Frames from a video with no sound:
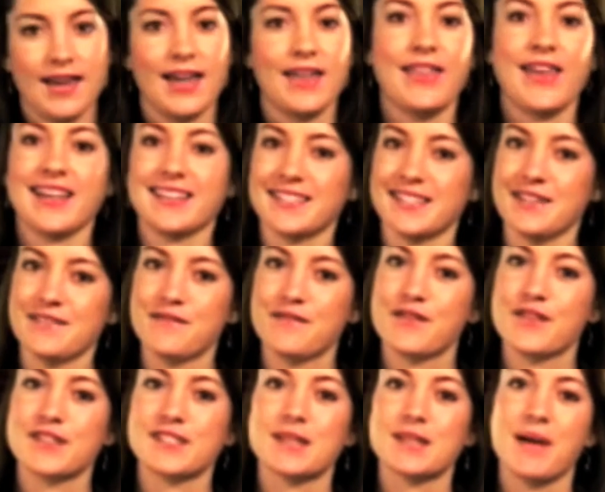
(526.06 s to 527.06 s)
And that's it
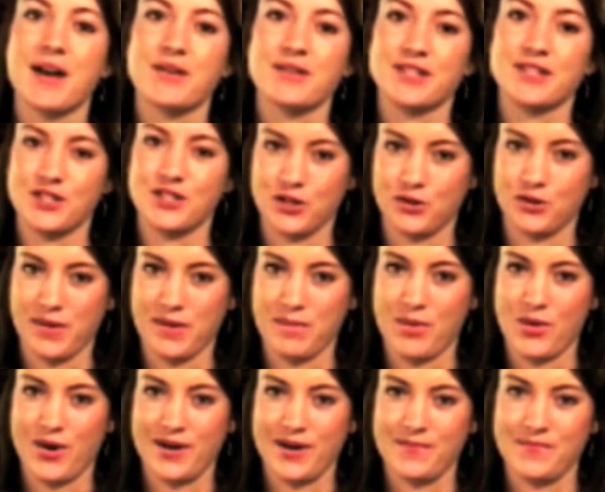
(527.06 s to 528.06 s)
for this About Digital
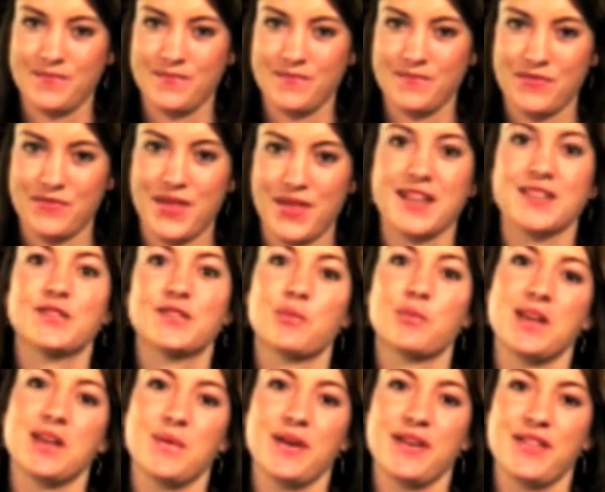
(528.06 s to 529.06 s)
report. Thanks for
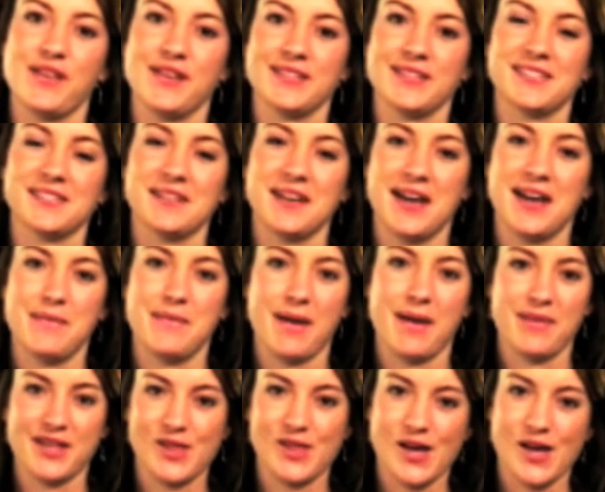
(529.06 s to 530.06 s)
being with us. I'm
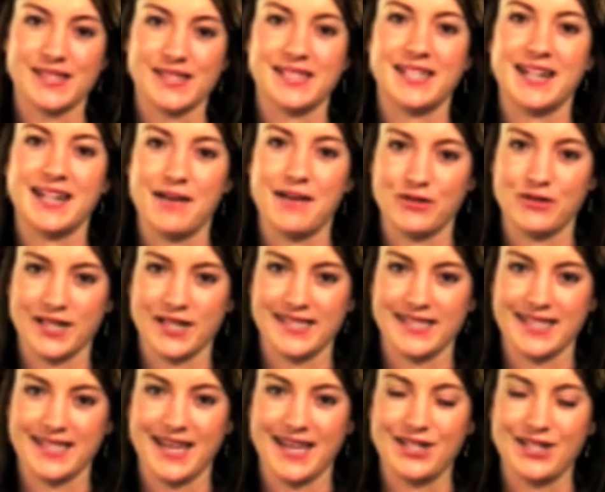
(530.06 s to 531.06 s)
Abby Clausen at
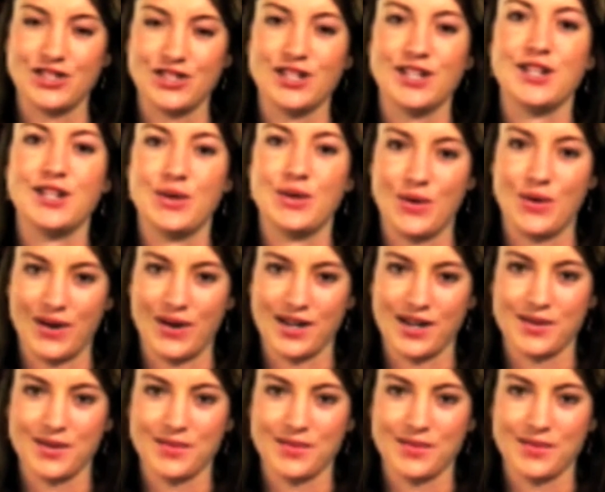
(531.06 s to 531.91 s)
Advertising Age in New York.